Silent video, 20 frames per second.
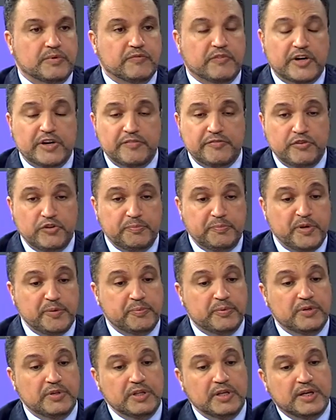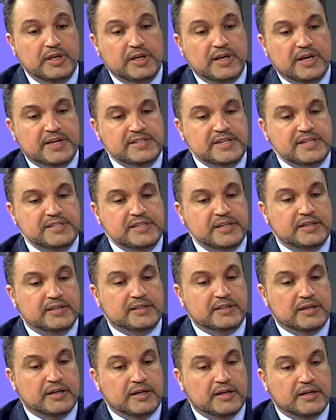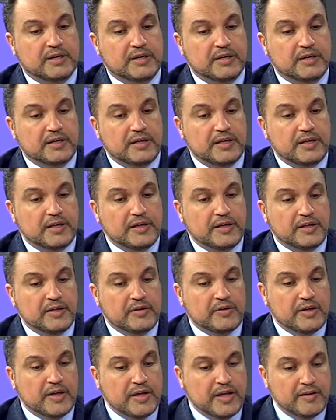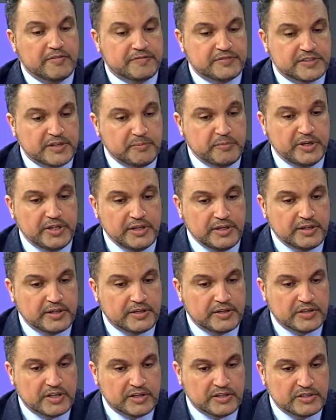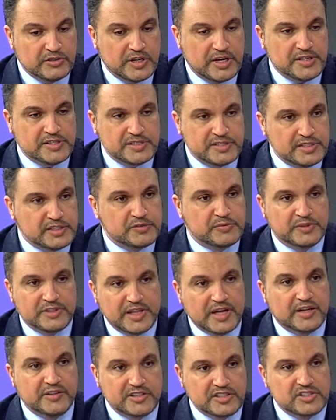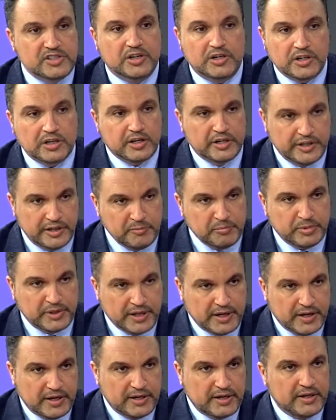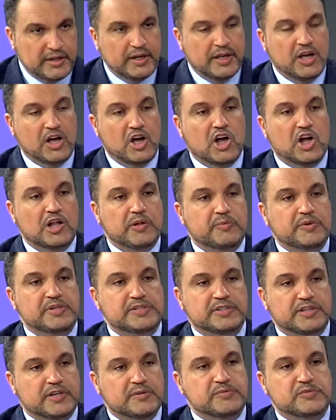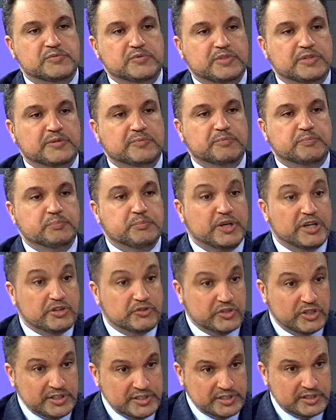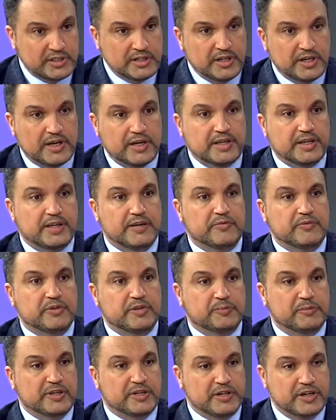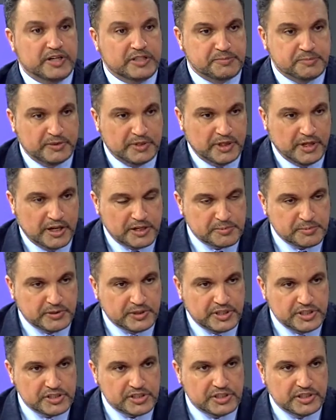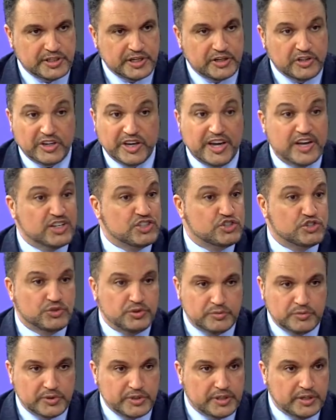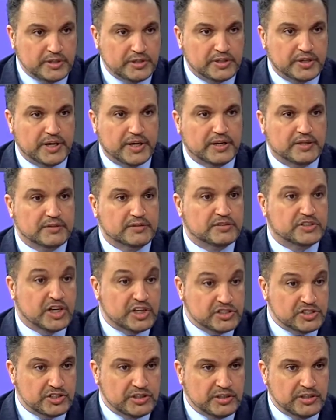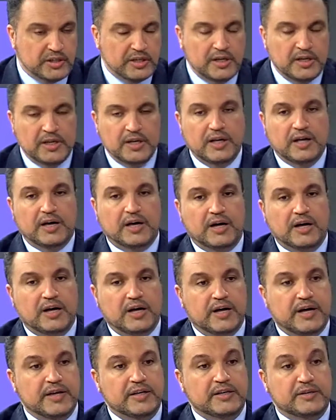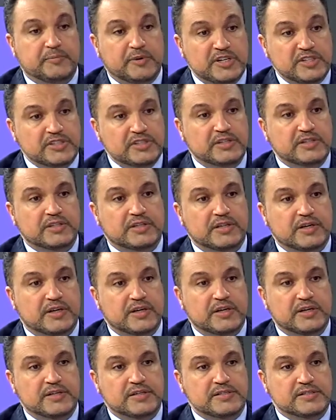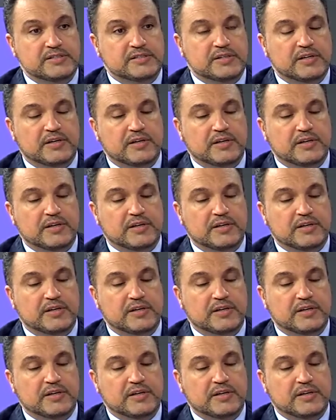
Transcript: Very few people. As I said, if somebody does this without the Sargon implant, always comes with a big risk and with a big explanation that you can't chew with it, you can't touch it, and the patient is